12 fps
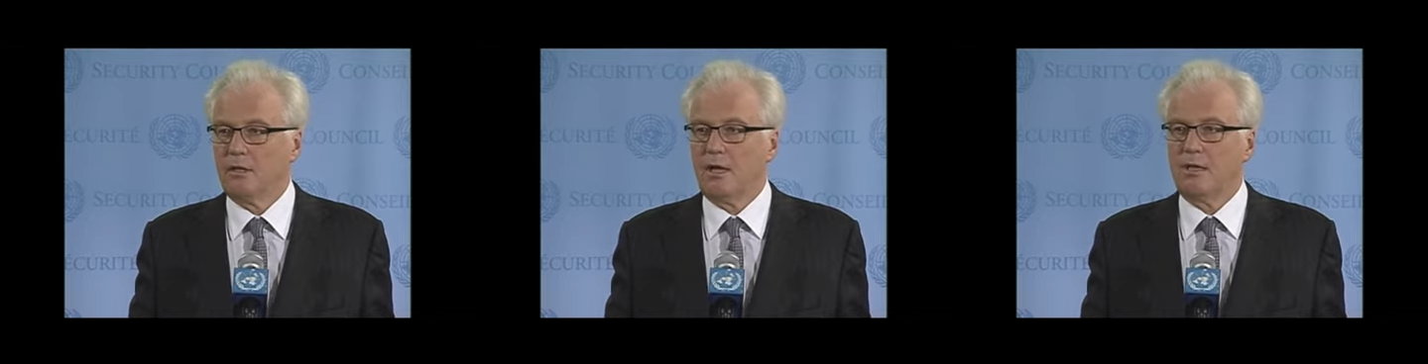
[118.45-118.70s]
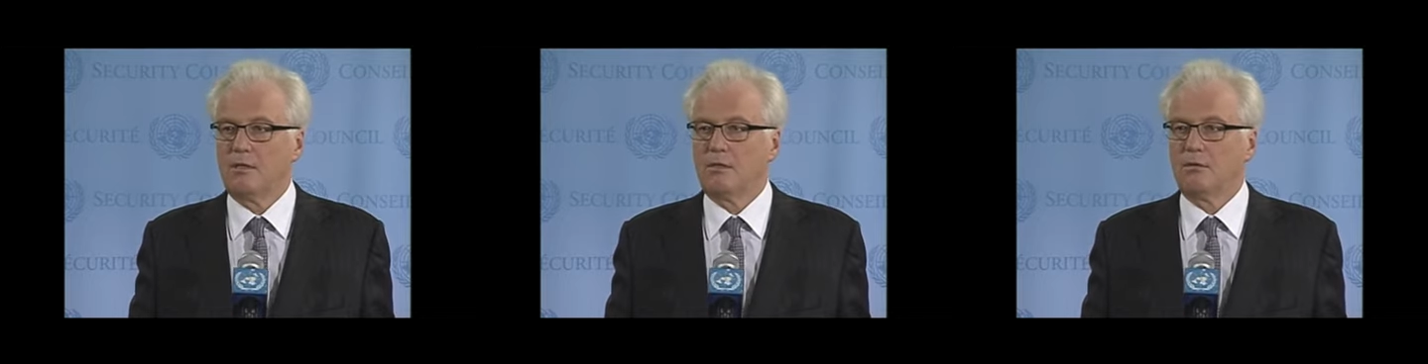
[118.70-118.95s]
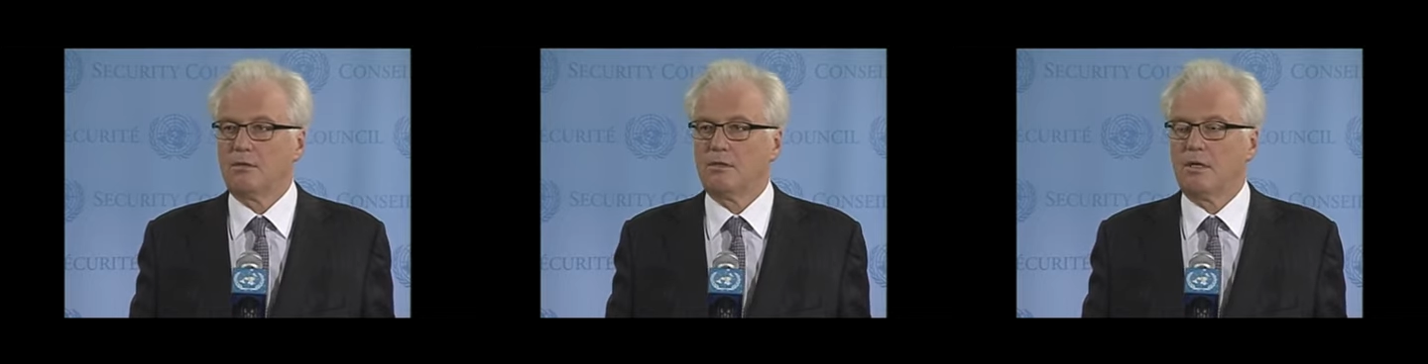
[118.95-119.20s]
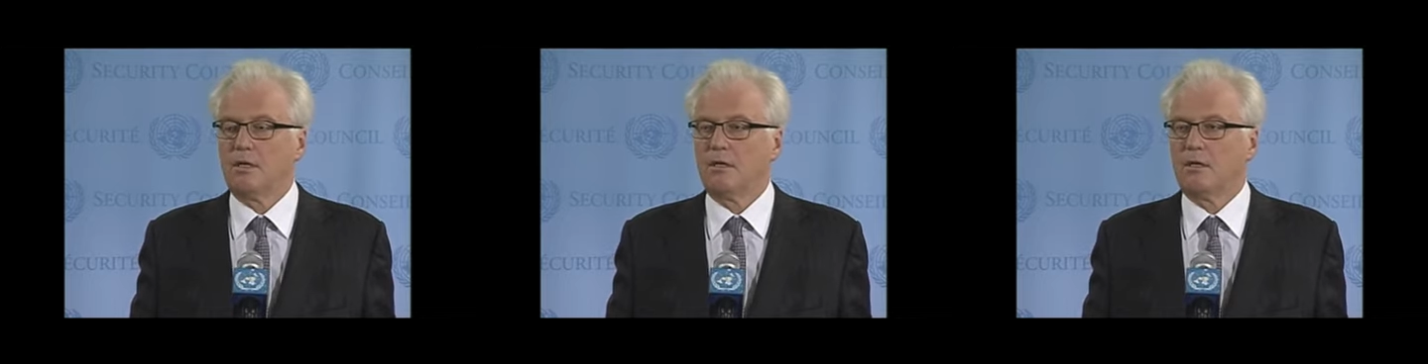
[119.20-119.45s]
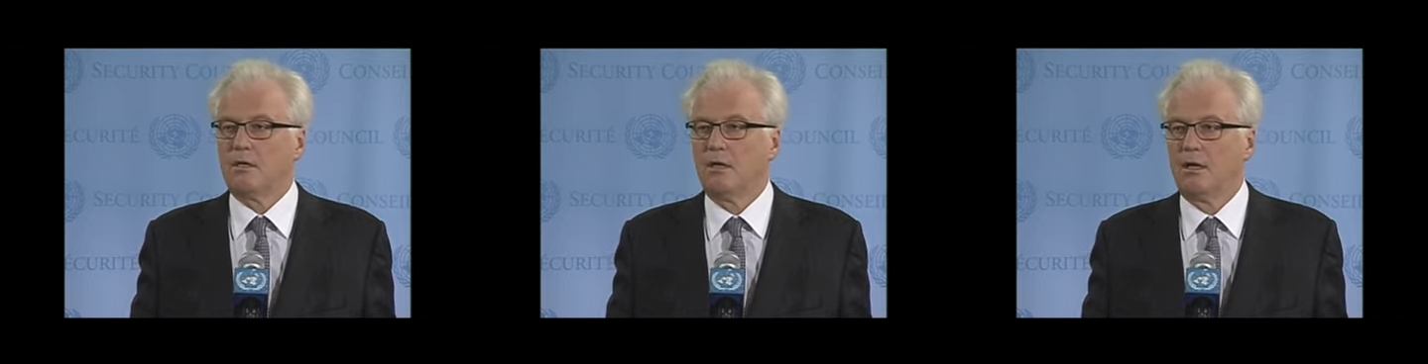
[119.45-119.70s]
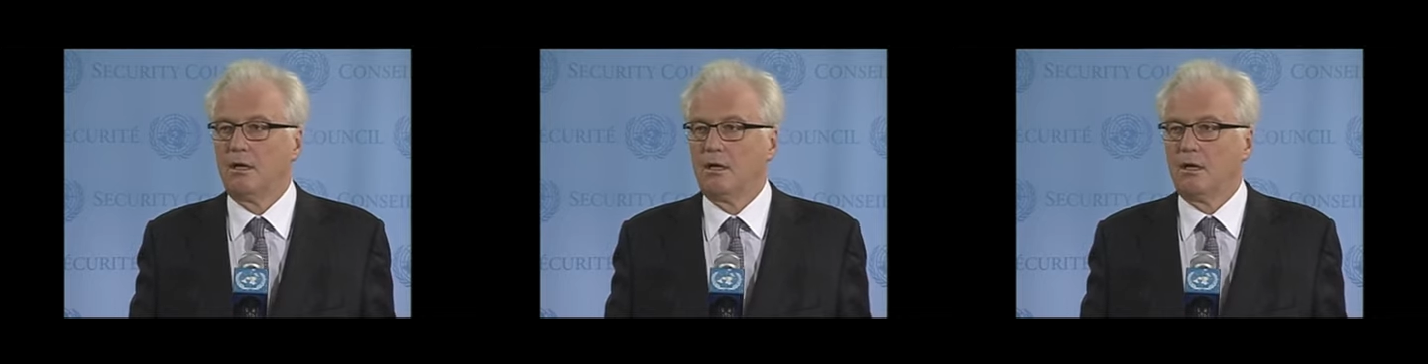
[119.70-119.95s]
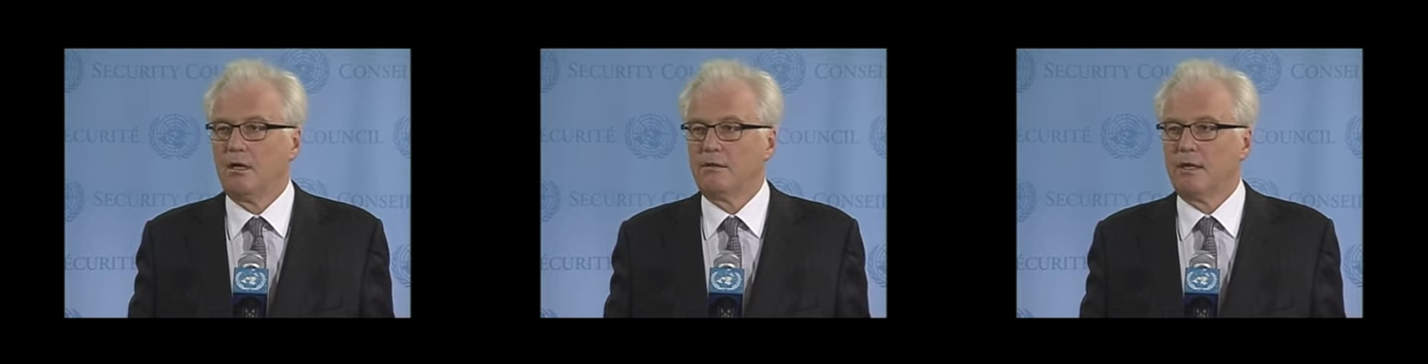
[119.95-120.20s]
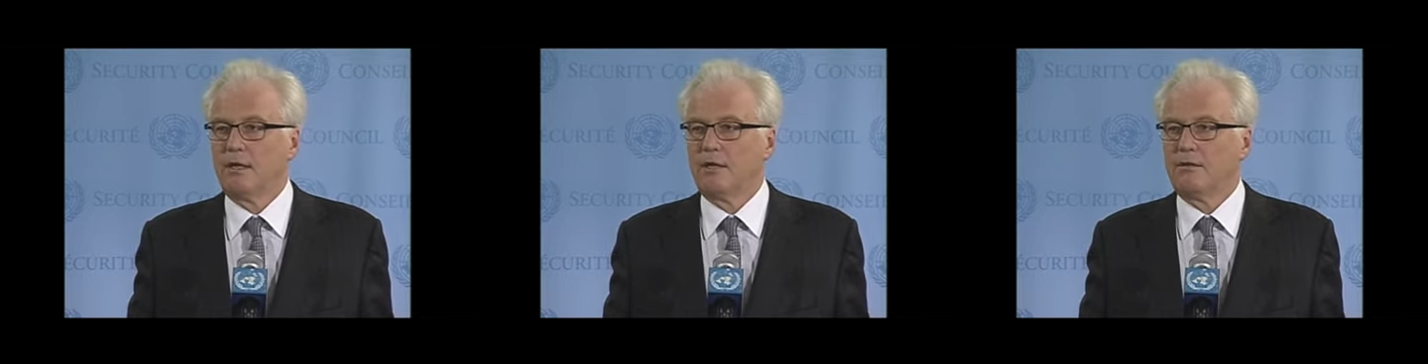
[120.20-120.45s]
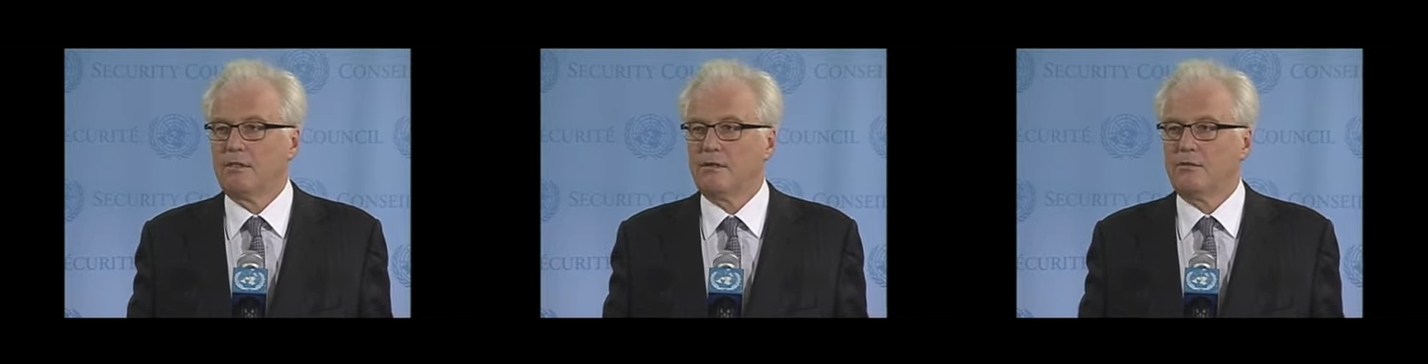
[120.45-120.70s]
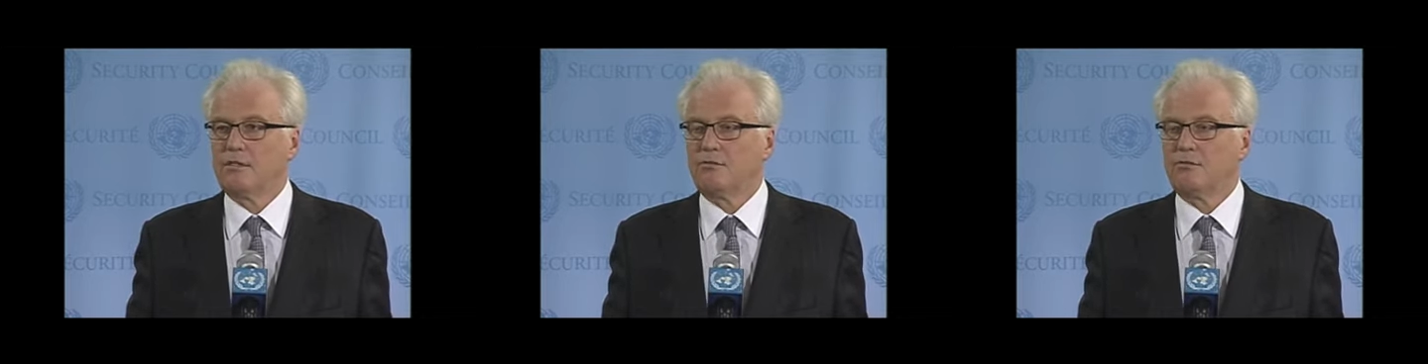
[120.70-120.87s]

And we think the